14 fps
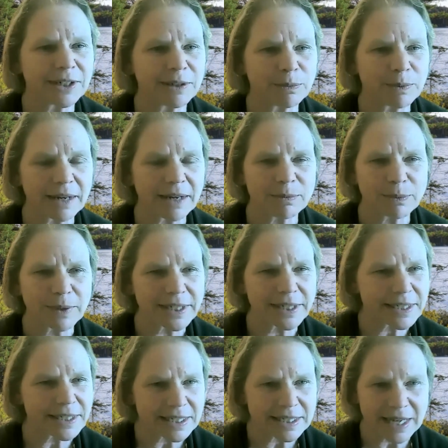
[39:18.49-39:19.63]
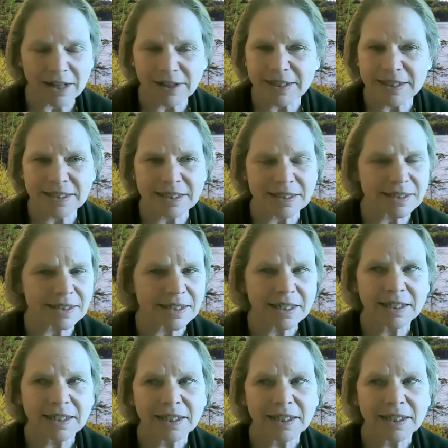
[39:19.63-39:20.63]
And and what does this tell us? And